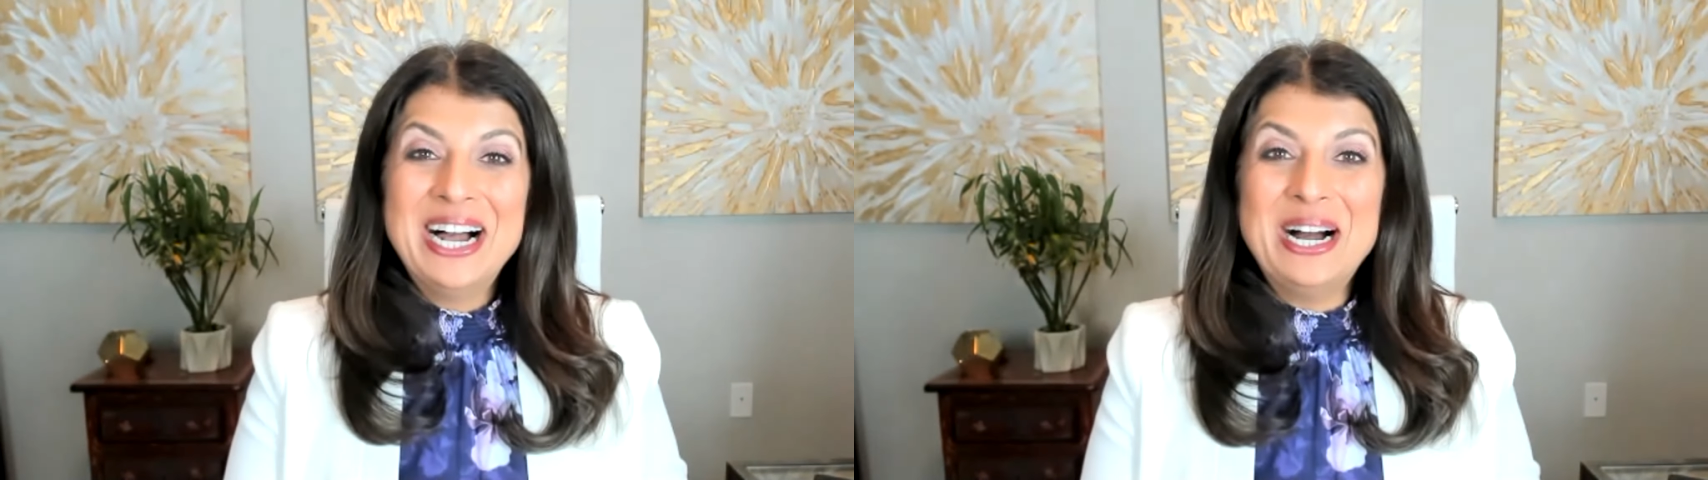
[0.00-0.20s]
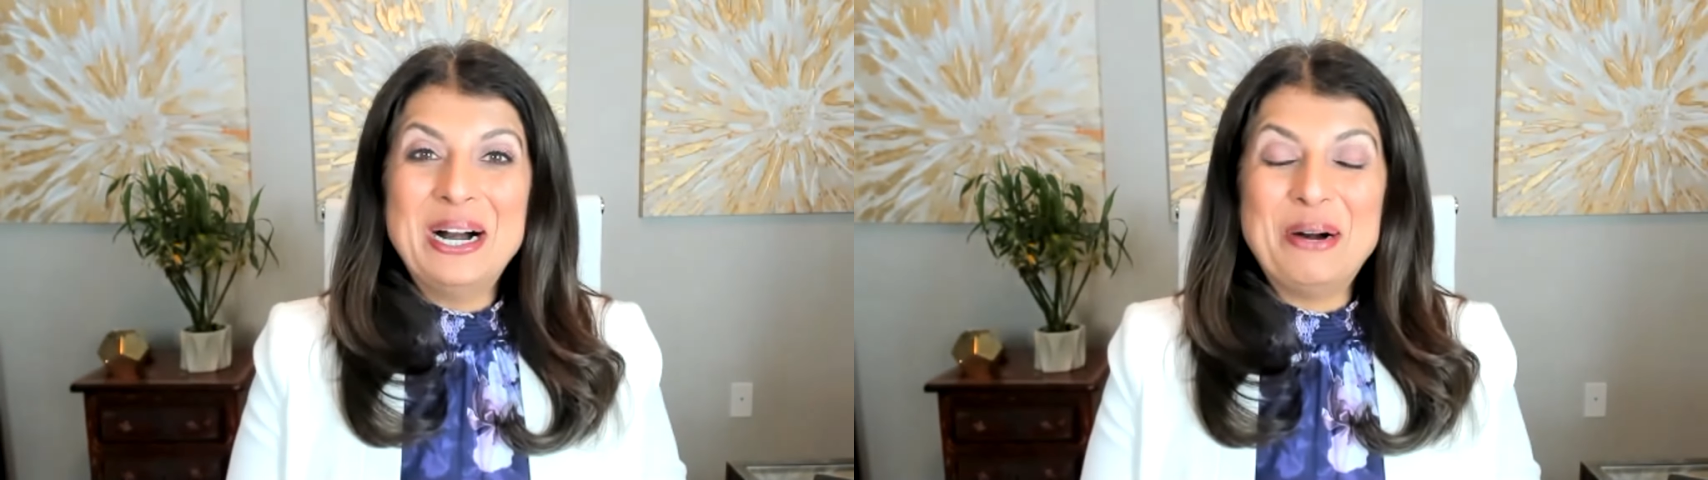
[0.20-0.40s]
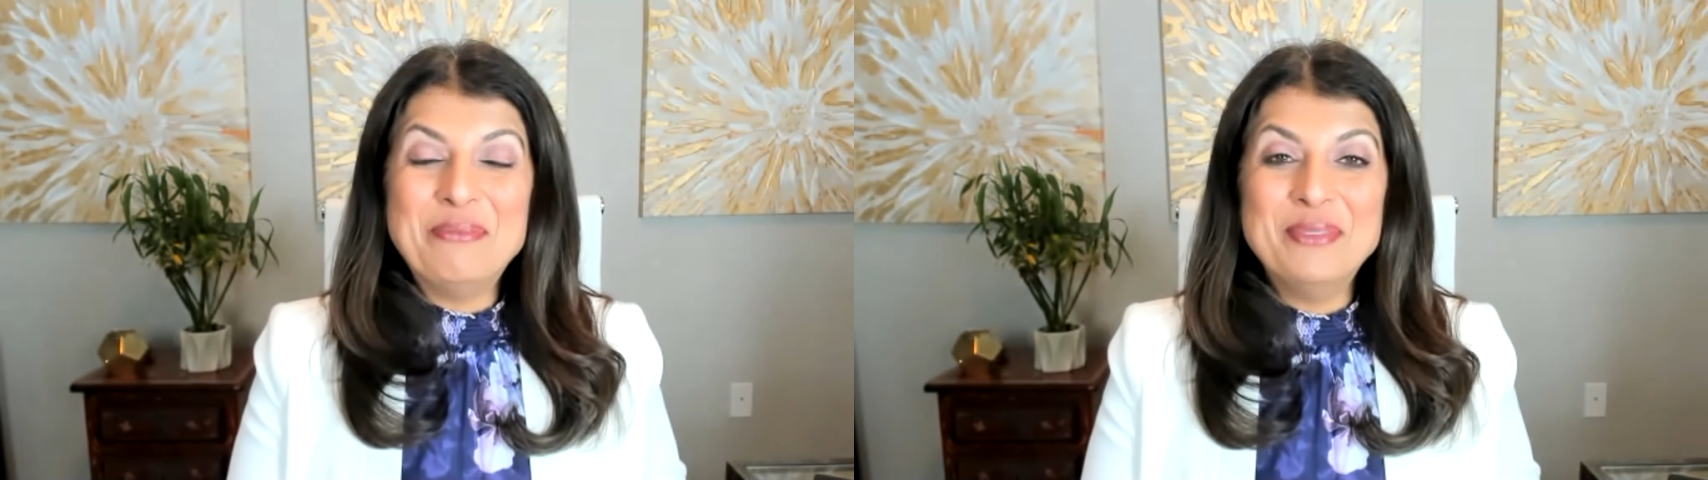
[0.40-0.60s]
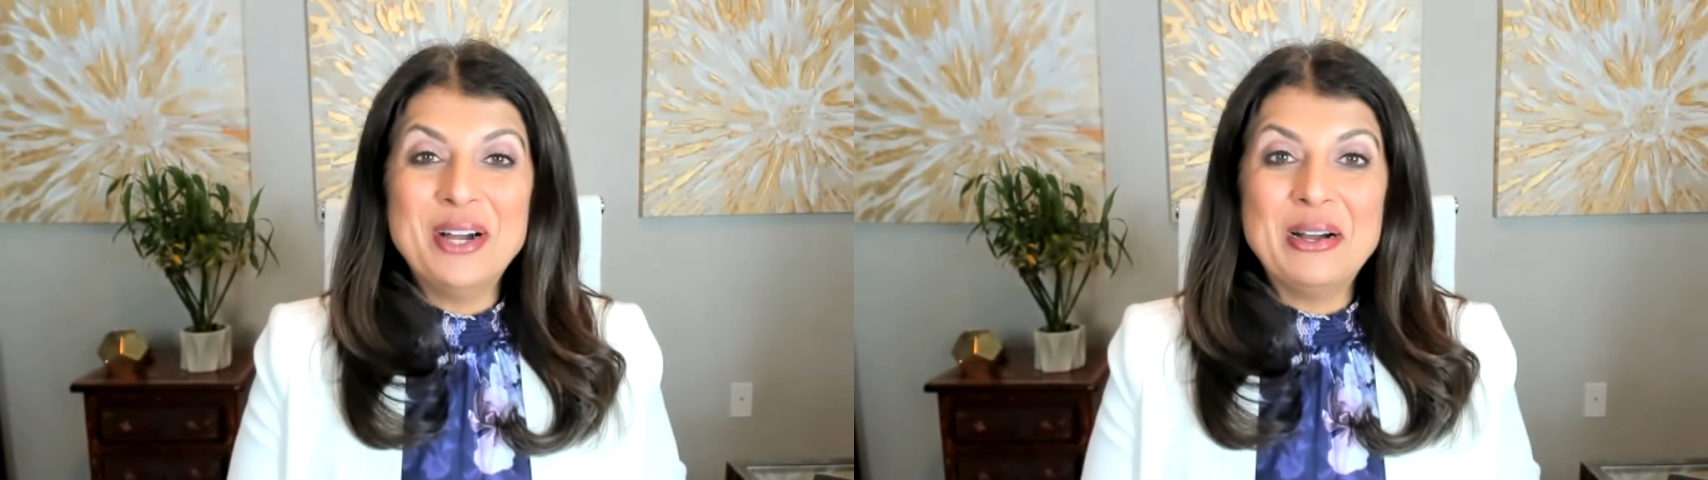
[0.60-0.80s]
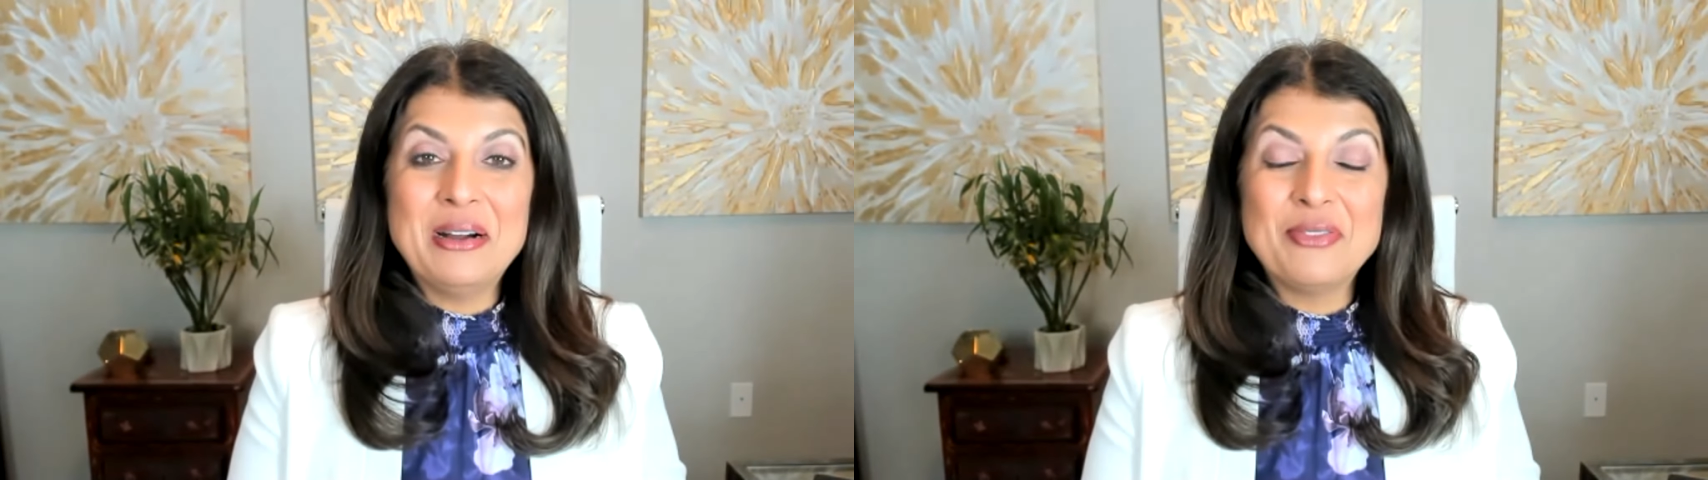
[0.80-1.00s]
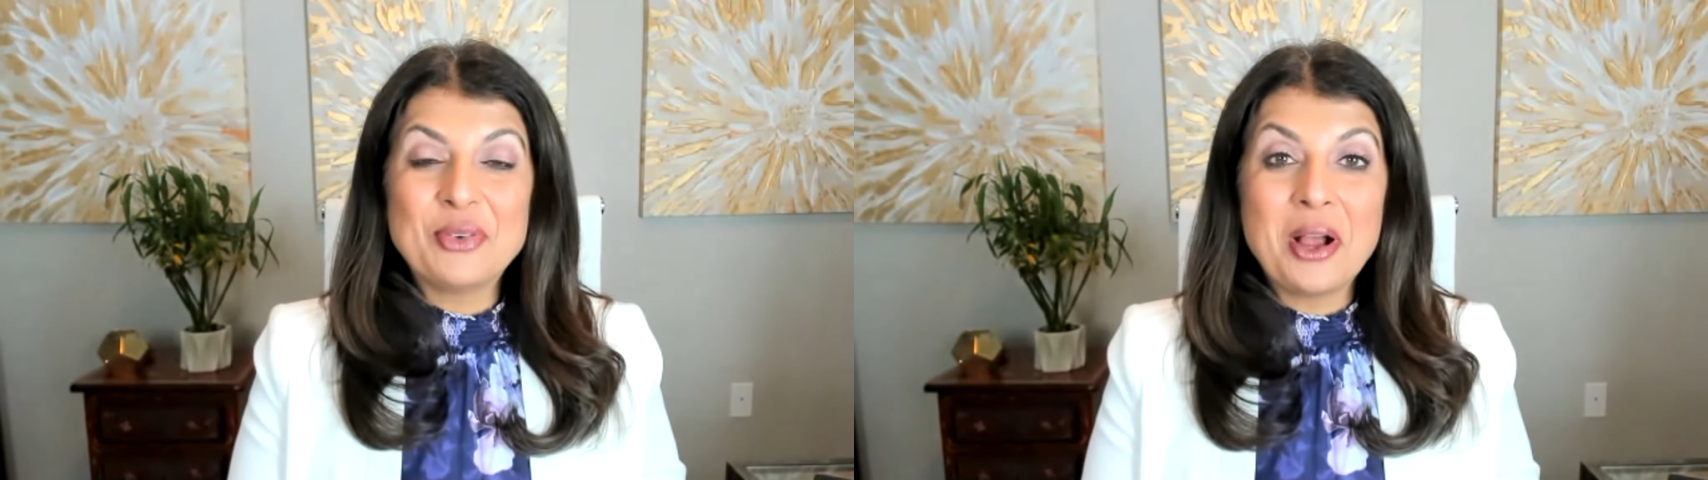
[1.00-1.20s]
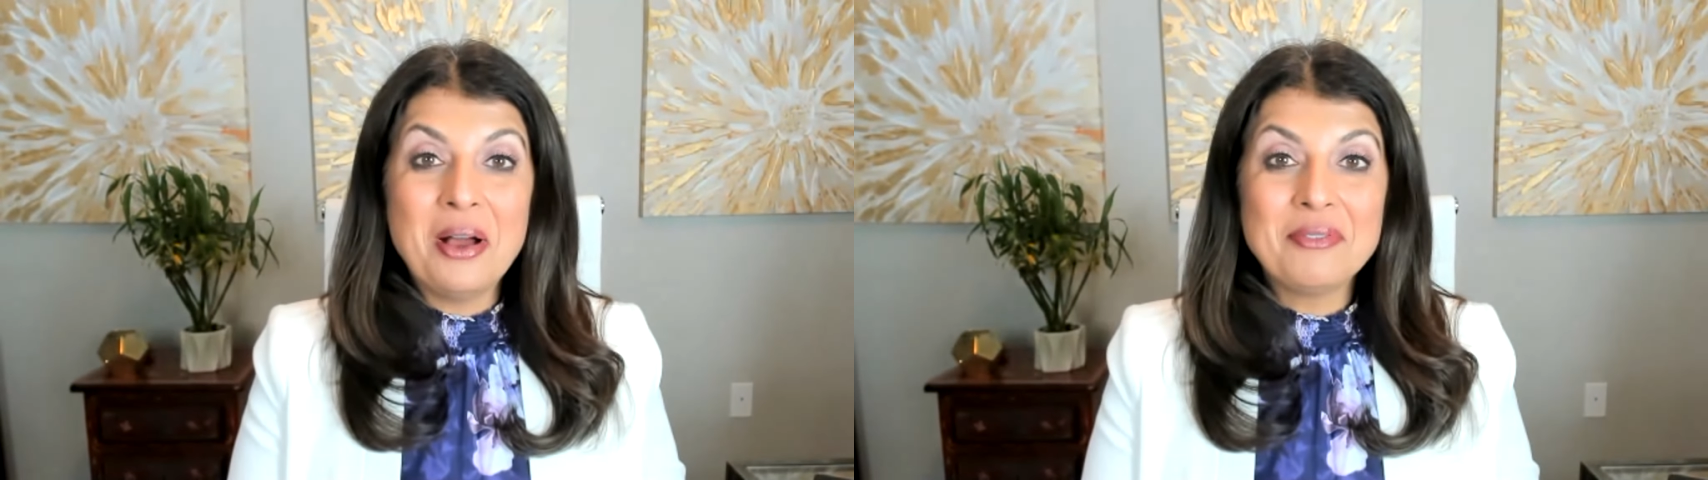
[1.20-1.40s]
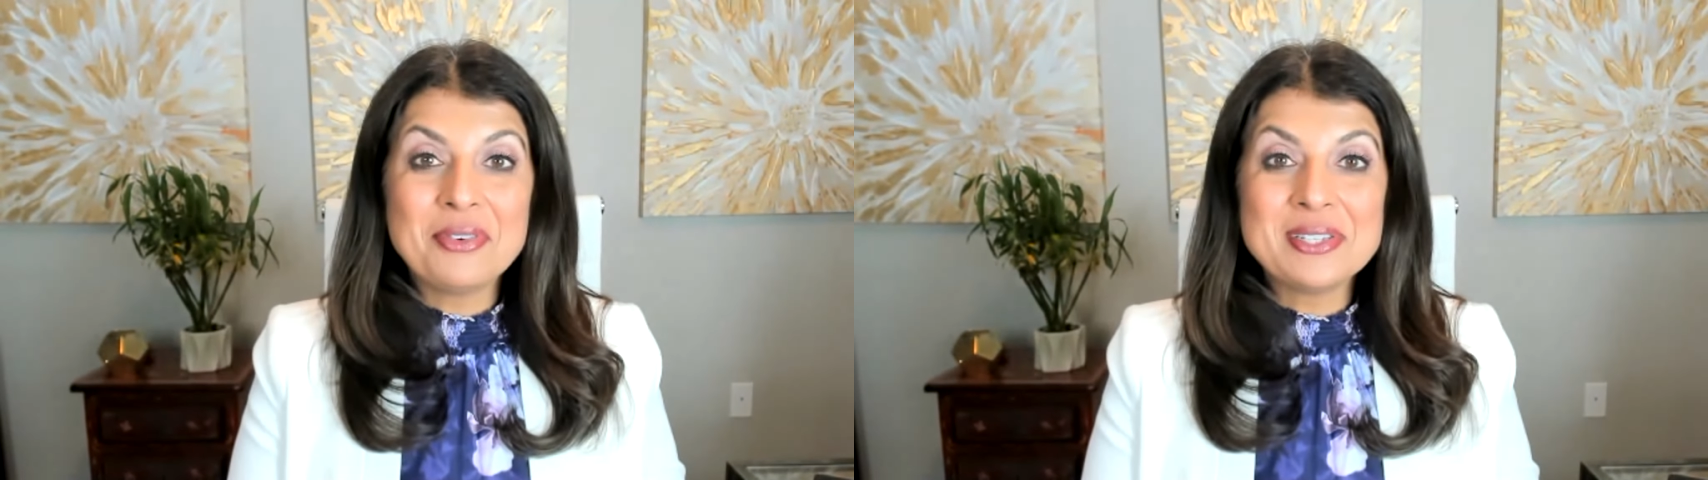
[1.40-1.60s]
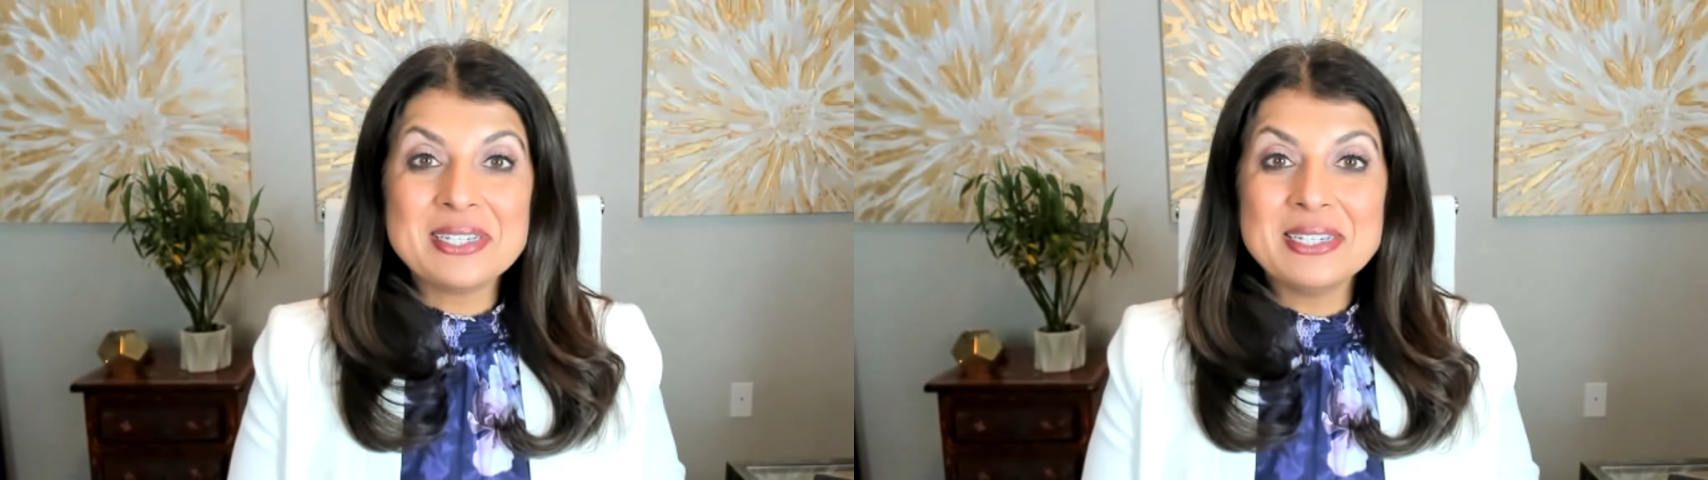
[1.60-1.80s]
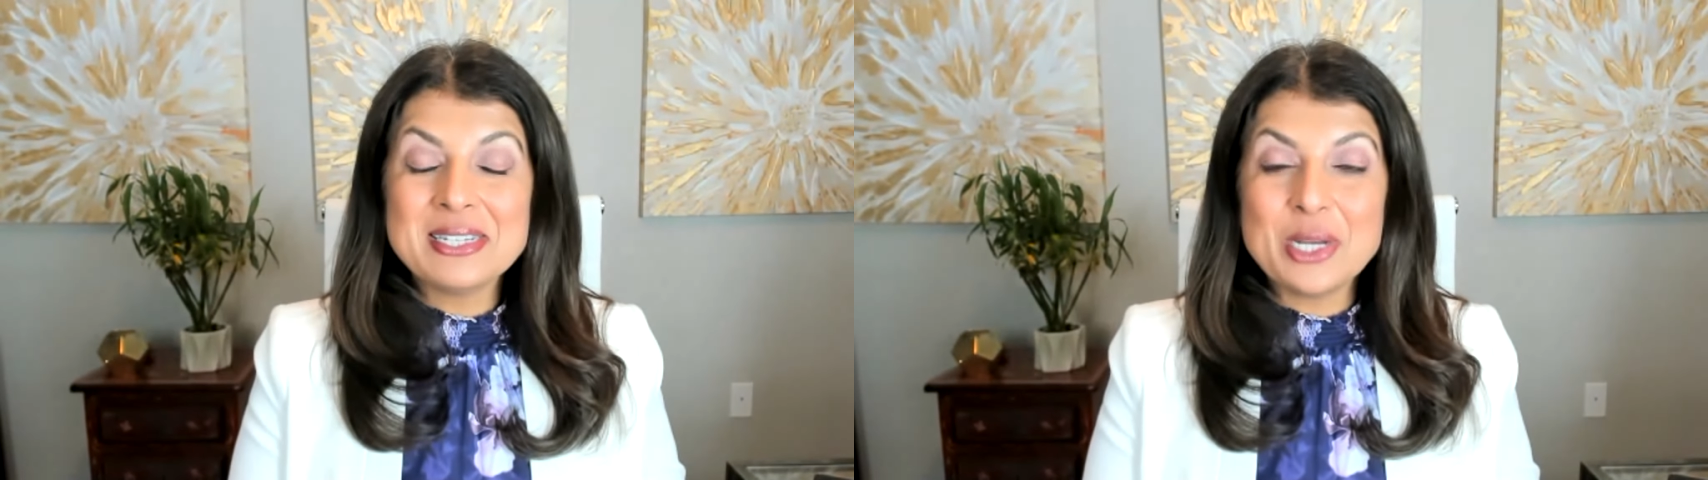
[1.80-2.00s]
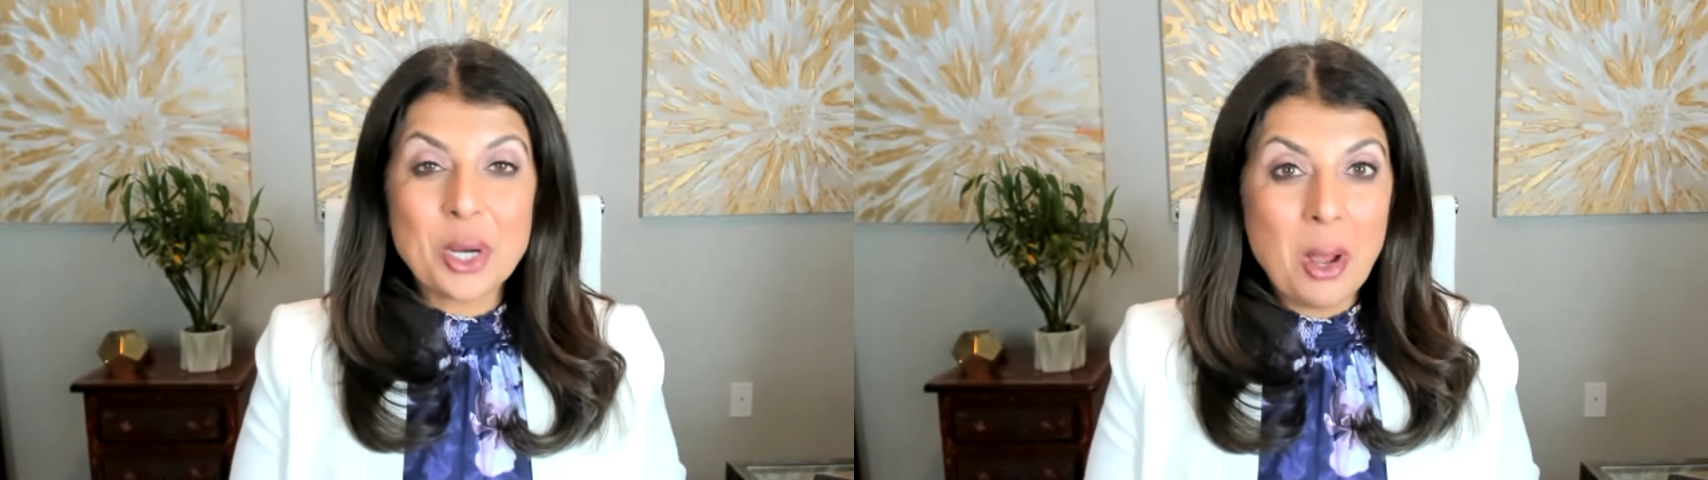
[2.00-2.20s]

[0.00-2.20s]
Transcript: um, uh, for conferences and your